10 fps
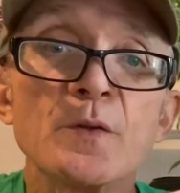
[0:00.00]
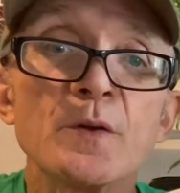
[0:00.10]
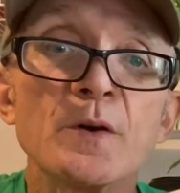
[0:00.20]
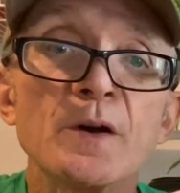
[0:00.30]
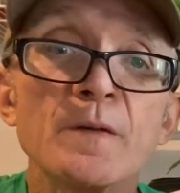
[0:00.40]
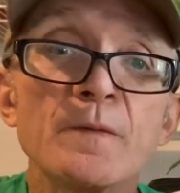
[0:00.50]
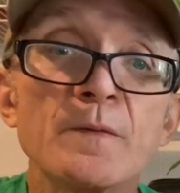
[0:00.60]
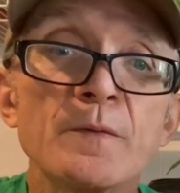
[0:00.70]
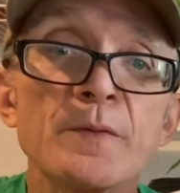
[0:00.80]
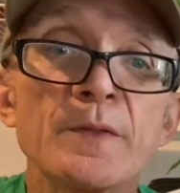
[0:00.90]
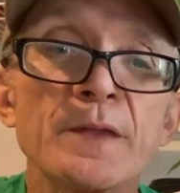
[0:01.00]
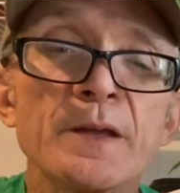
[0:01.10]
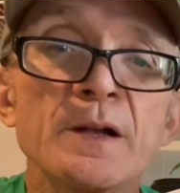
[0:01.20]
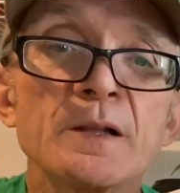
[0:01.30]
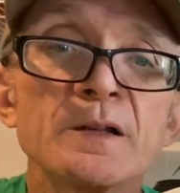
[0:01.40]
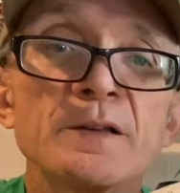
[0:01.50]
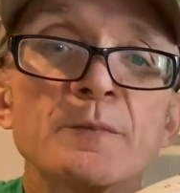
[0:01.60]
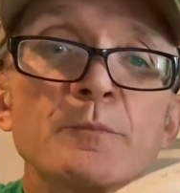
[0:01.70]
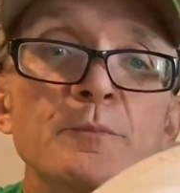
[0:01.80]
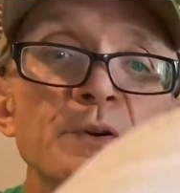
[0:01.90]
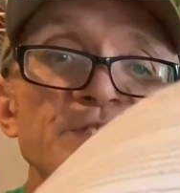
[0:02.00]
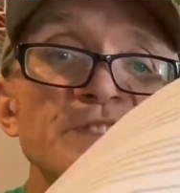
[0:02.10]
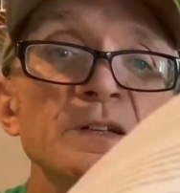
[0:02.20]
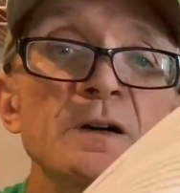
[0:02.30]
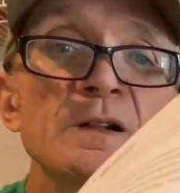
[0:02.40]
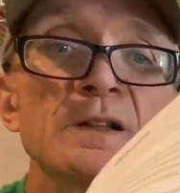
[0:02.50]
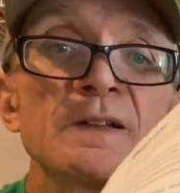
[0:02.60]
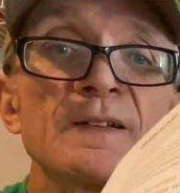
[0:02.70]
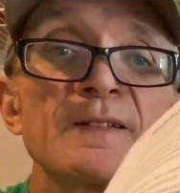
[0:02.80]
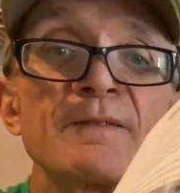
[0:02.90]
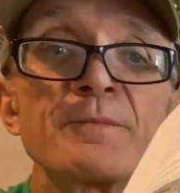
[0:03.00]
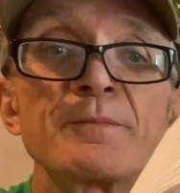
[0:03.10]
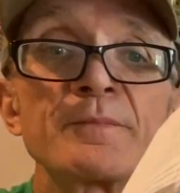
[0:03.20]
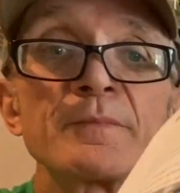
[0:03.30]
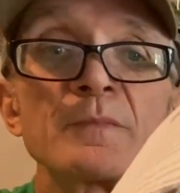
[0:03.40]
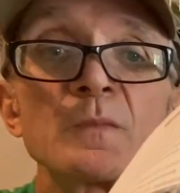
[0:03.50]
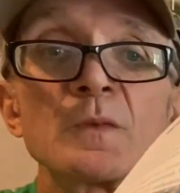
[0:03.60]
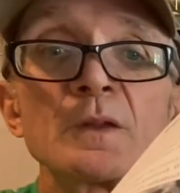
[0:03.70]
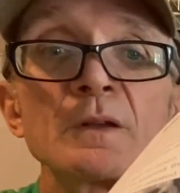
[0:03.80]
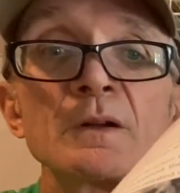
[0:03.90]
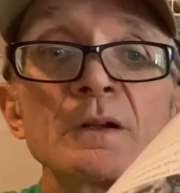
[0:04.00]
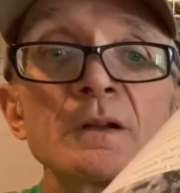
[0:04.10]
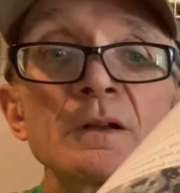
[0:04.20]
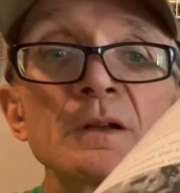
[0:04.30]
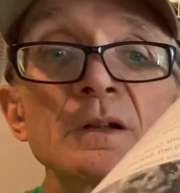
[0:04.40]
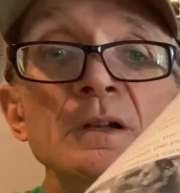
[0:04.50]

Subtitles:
[no speech]